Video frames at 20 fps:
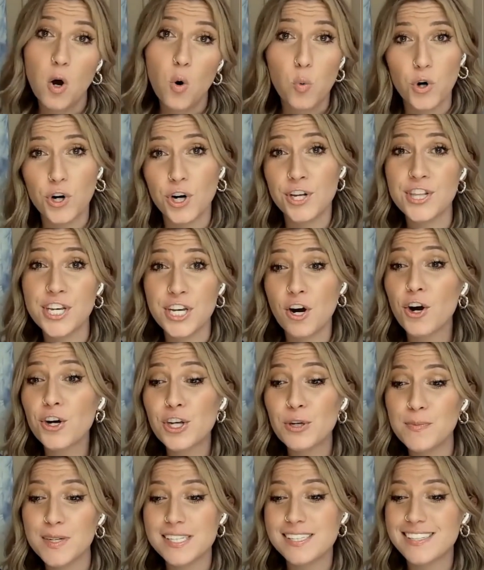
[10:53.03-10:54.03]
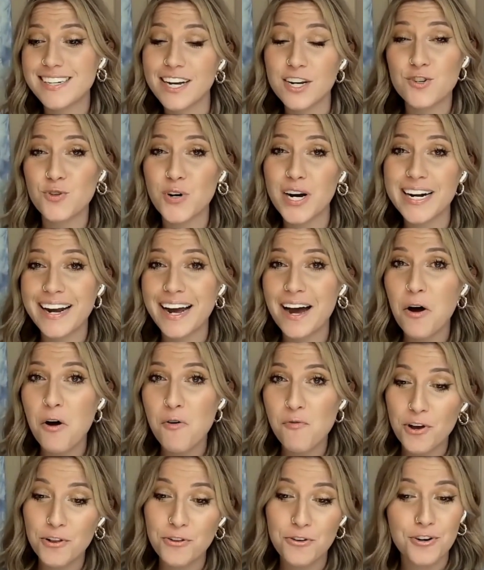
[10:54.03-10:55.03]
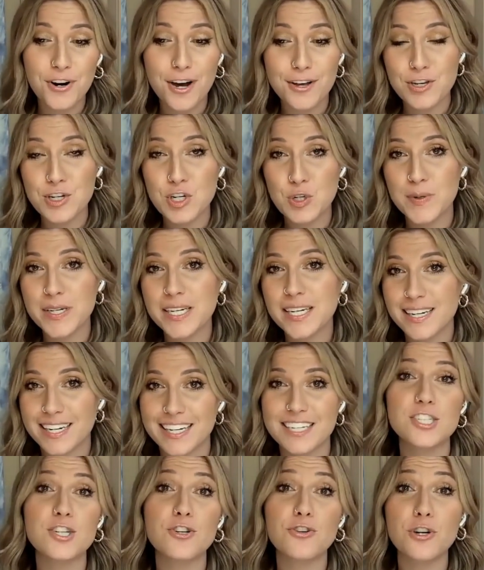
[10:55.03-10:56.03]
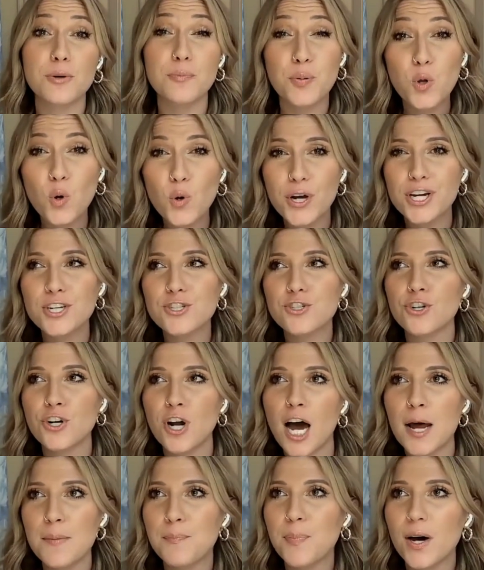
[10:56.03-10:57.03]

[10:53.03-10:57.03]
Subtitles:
we're in the argument stage right now of whether or not they should be considered employees or not.